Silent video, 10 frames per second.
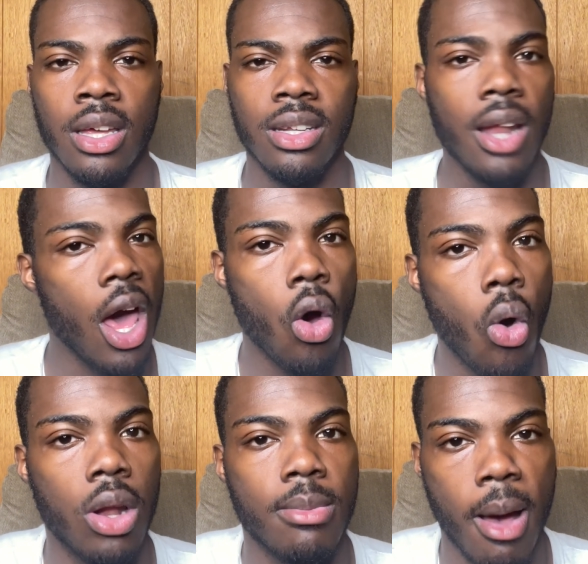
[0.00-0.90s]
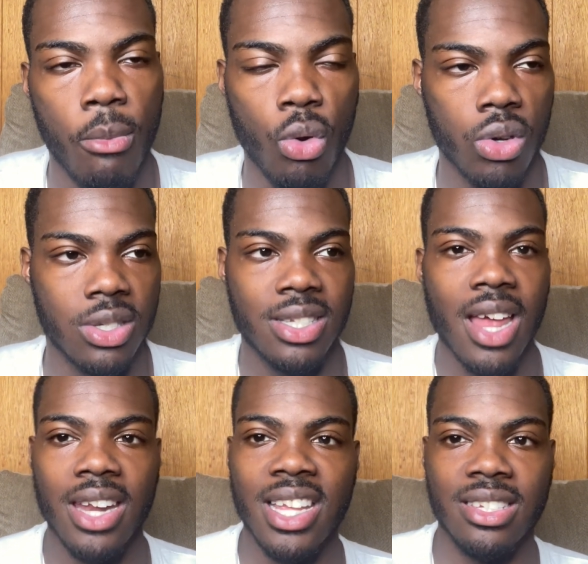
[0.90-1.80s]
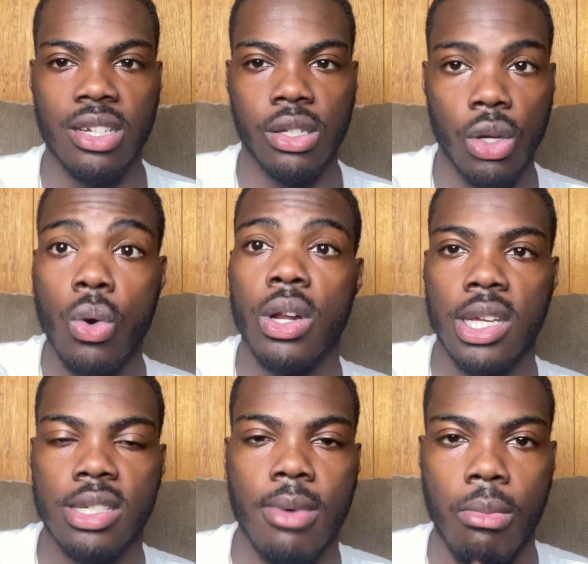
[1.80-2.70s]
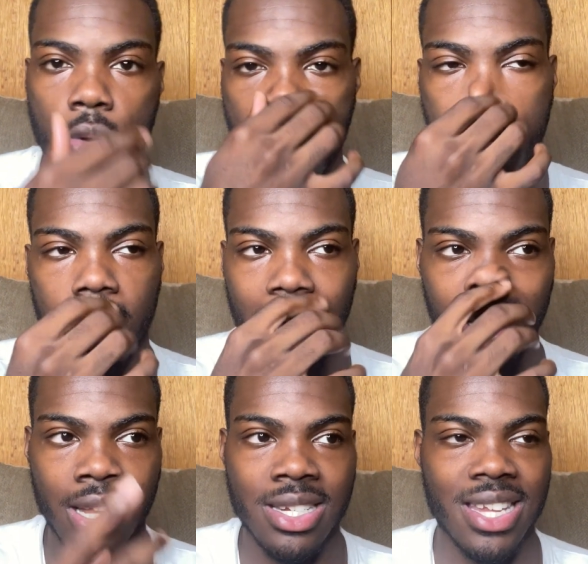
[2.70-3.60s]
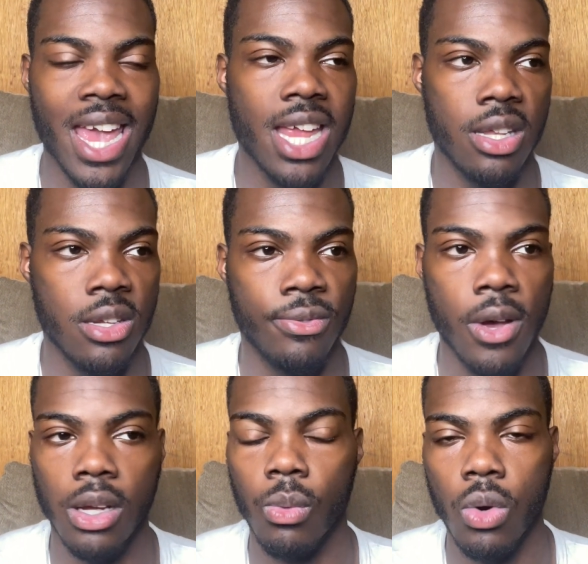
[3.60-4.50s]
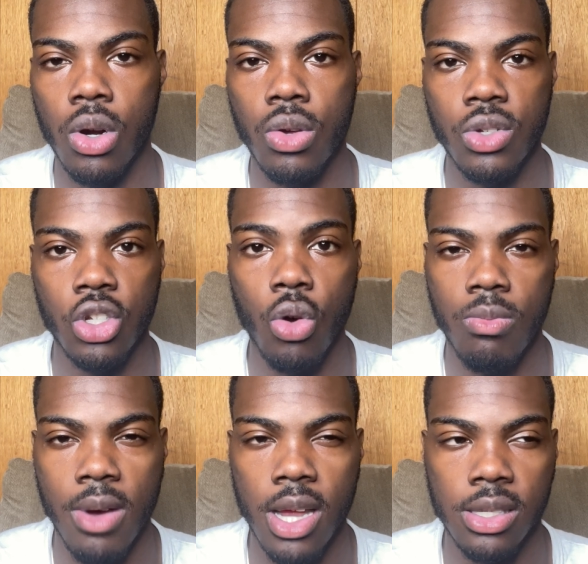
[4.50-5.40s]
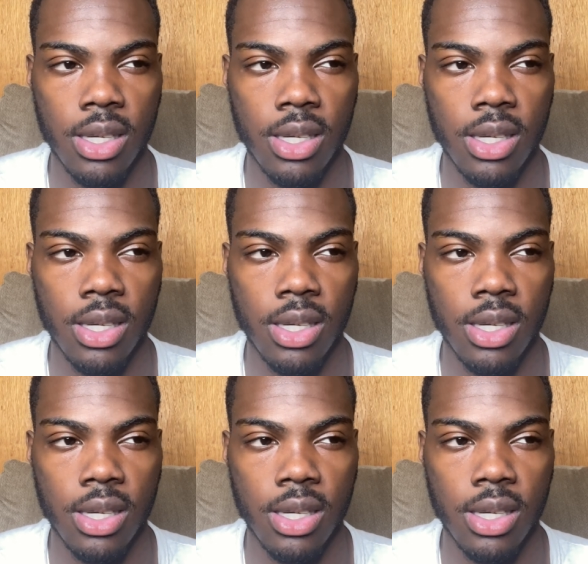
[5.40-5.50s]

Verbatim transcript: not all of my morals. It's not necessarily going against my moral, but I, I, just hate this fucking world so much.